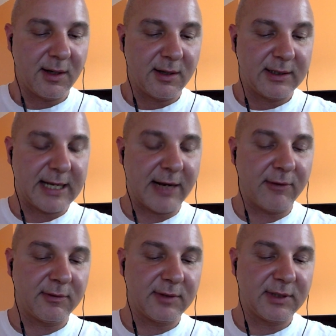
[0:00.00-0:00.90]
Now,
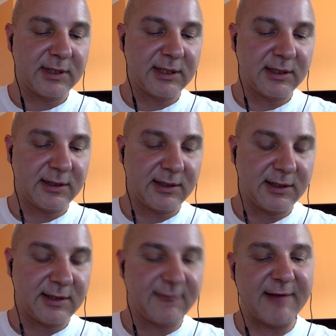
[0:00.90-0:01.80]
the
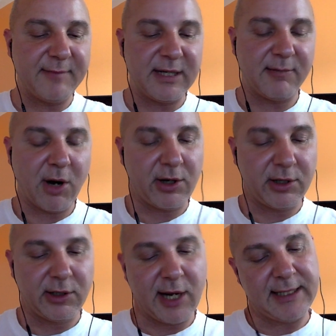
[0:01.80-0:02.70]
5-minute
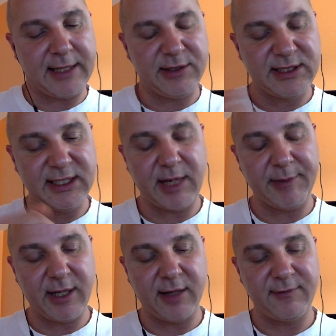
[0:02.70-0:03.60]
marker line that you see
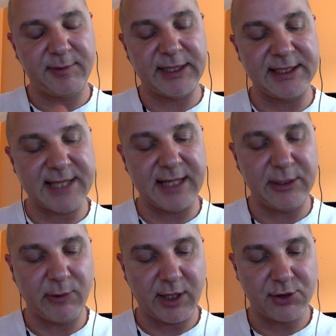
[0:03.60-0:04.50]
coming out of the planes that
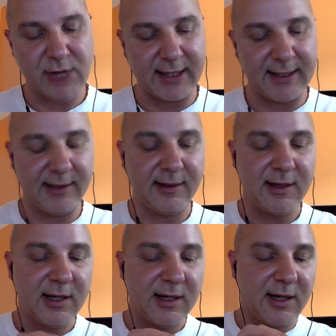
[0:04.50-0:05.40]
you are tracking,
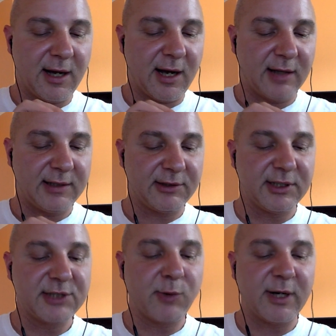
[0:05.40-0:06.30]
there
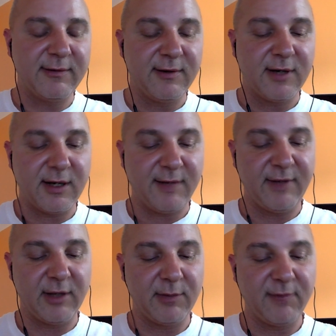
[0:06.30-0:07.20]
is one
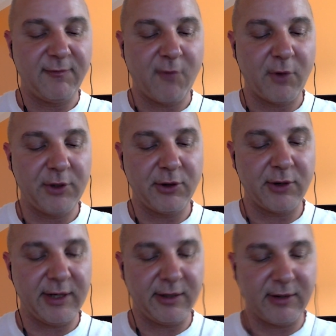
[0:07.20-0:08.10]
available for
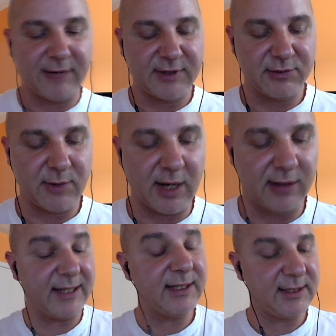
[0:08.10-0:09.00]
your aircraft as
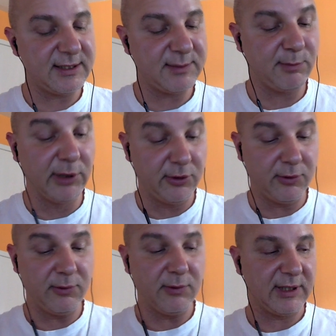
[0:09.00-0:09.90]
well. it is
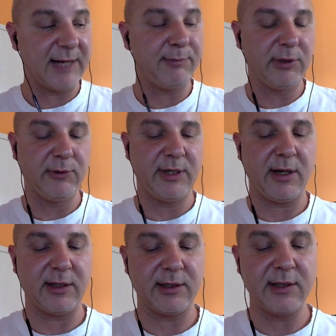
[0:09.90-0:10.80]
blue, light blue in
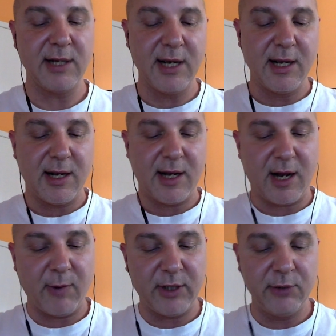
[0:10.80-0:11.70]
color.
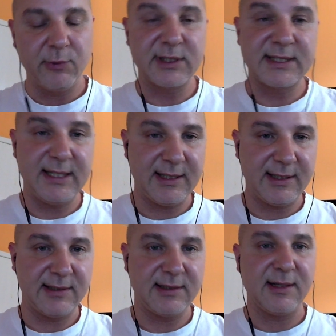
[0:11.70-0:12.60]
What you will see
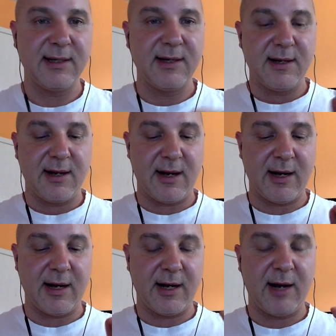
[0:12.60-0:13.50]
is
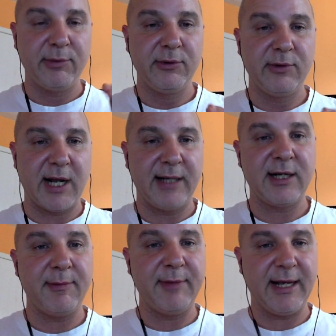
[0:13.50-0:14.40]
a blue line
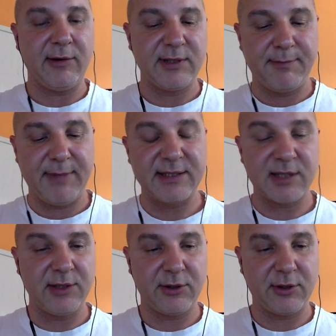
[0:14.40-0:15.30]
coming out based
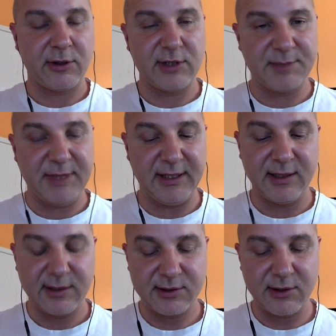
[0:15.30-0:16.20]
on your current speed.
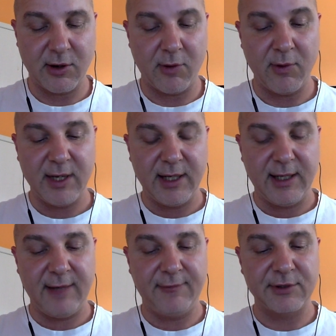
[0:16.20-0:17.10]
So
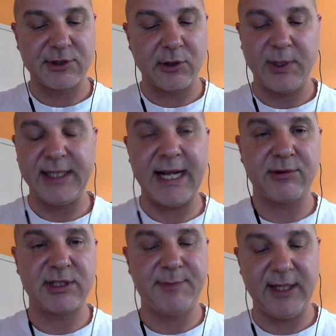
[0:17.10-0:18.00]
if you're slowing
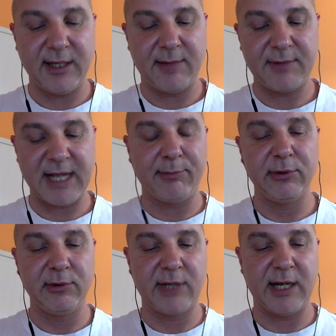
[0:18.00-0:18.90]
down, speeding up, that
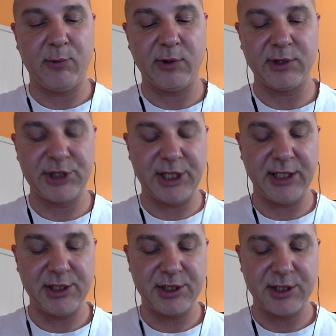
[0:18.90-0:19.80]
blue line will
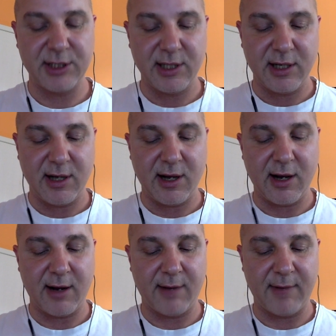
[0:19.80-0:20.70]
change
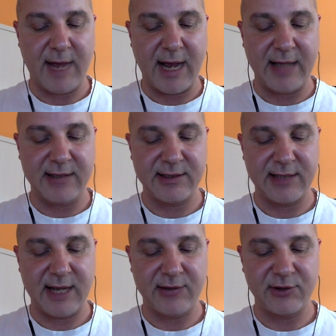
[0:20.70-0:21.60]
as
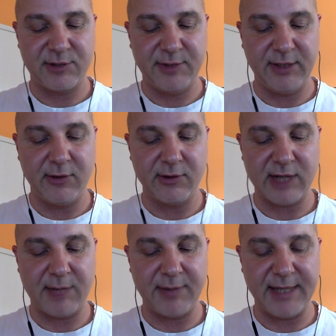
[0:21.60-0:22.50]
your speed goes
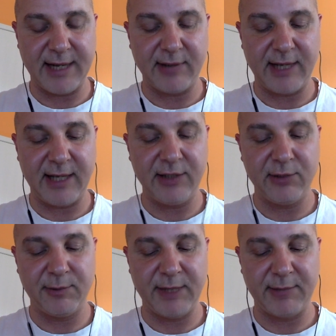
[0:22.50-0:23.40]
up and down, and you
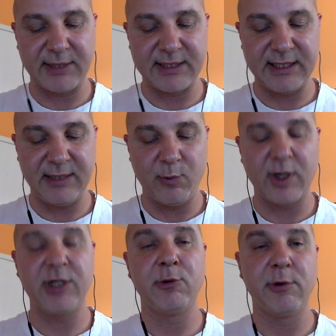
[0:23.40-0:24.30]
will be able to see
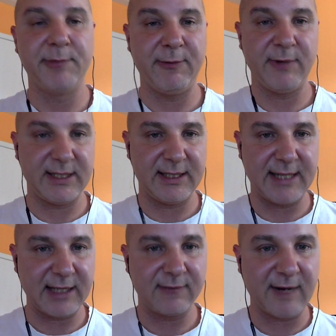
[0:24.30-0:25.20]
where you will be within
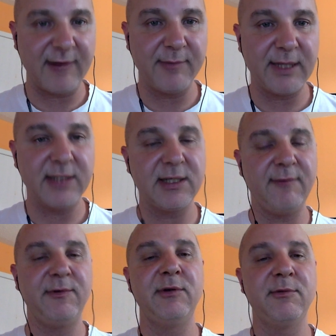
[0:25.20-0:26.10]
the next 5 minutes if you